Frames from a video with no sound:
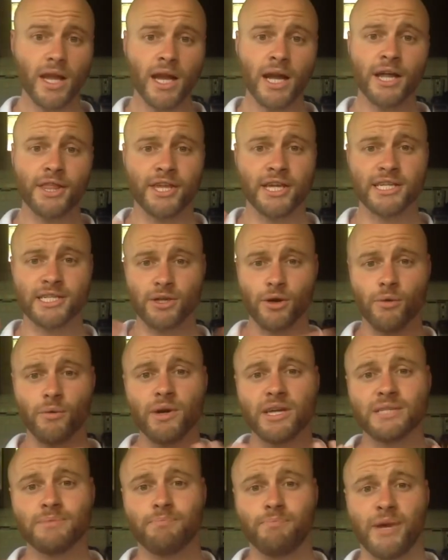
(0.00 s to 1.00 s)
I think it's
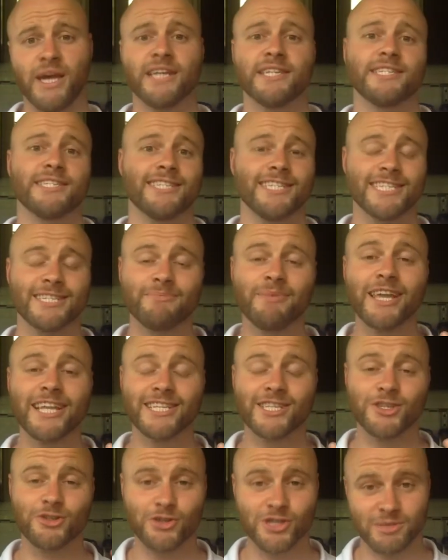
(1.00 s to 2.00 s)
always best to speak
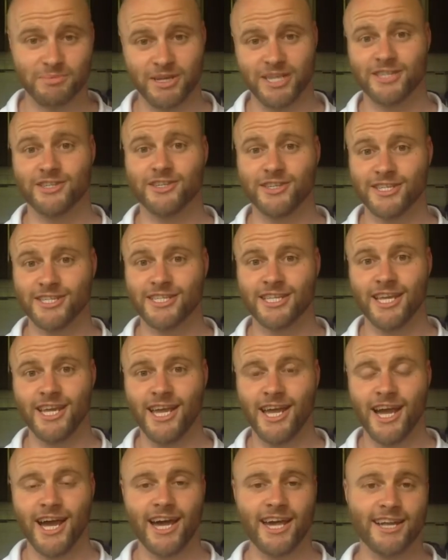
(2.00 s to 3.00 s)
to your specialist.
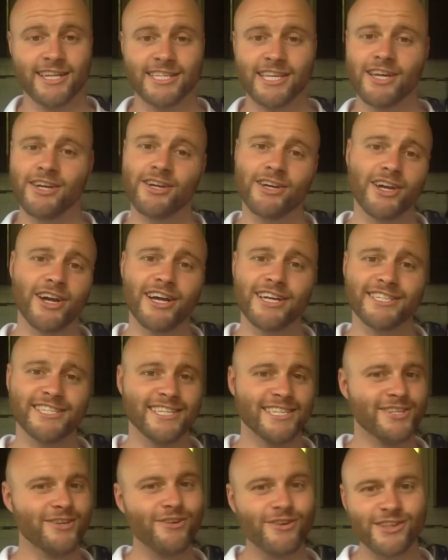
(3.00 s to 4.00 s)
And I tell you guys
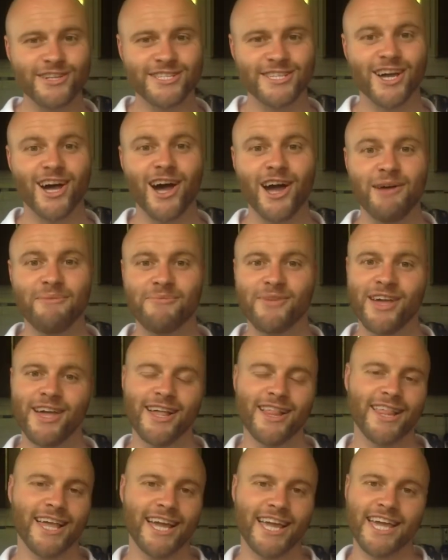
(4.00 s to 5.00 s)
this all the time,
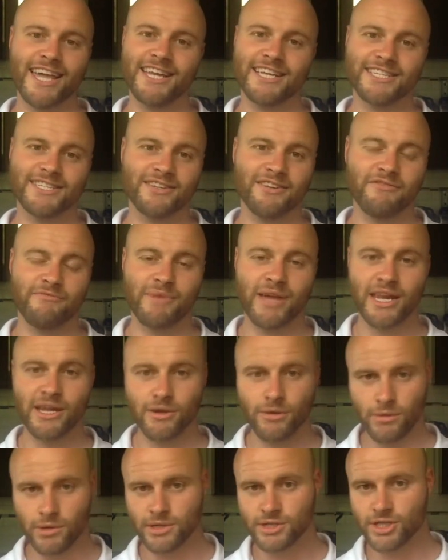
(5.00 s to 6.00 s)
like any sort of
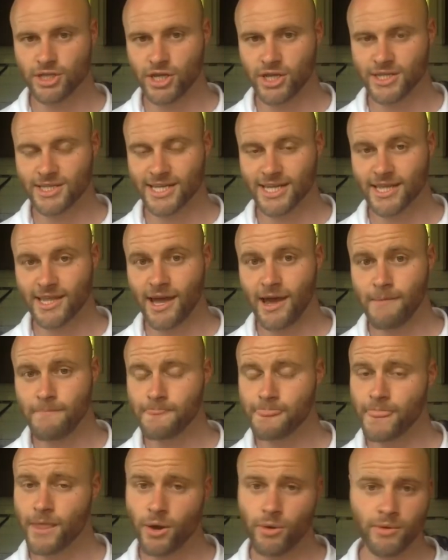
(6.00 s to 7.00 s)
medical concerns like that,
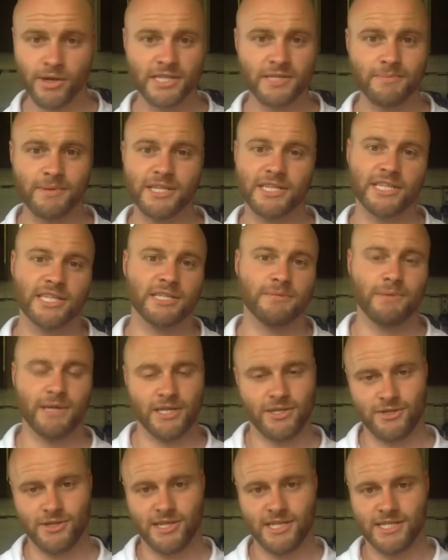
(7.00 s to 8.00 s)
always speak to your
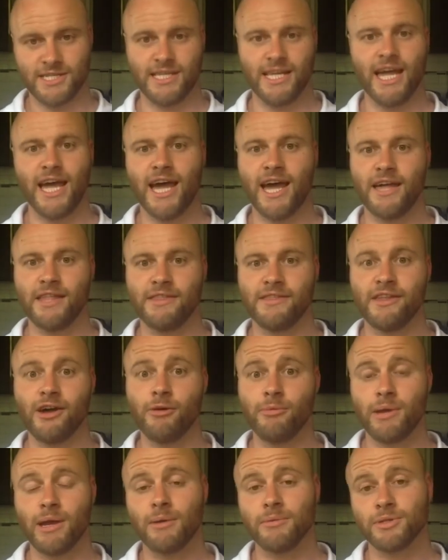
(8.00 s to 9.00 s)
specialist and
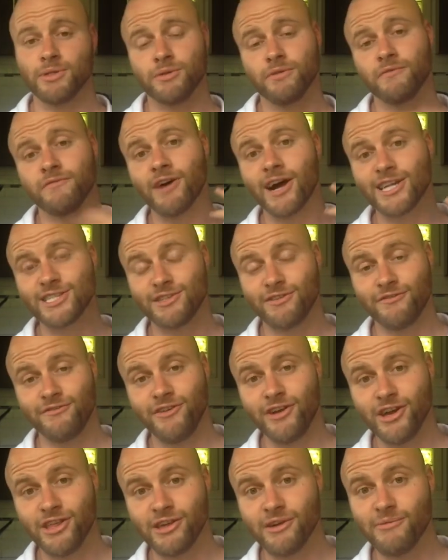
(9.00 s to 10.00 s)
they'll be able to advise you
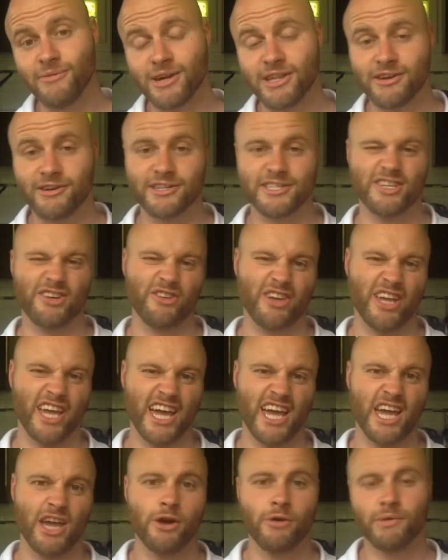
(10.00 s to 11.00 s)
further whether it's
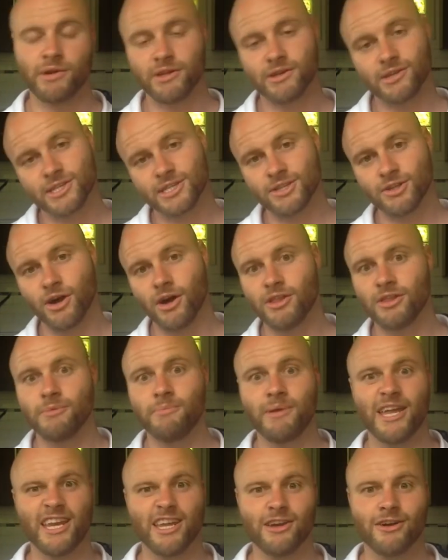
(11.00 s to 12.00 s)
okay or whether it's not,
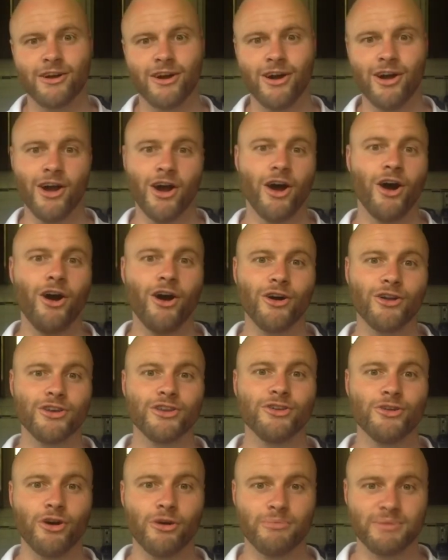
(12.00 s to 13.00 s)
depending on
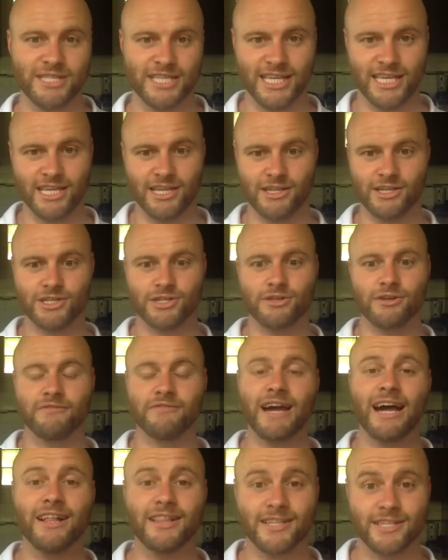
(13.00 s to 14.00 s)
your particular sort of
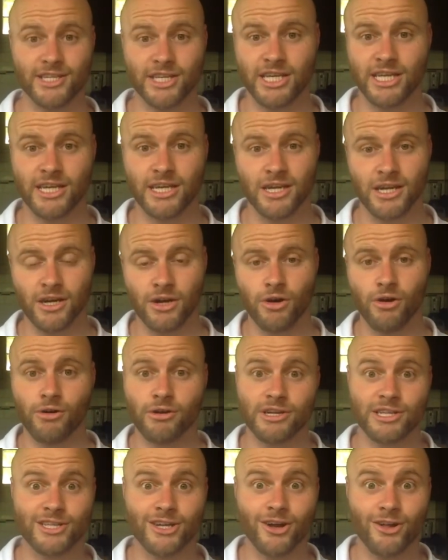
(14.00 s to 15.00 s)
allergy
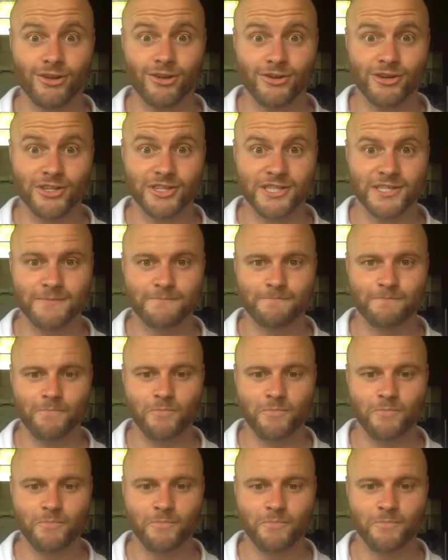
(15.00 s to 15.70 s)
or intolerance.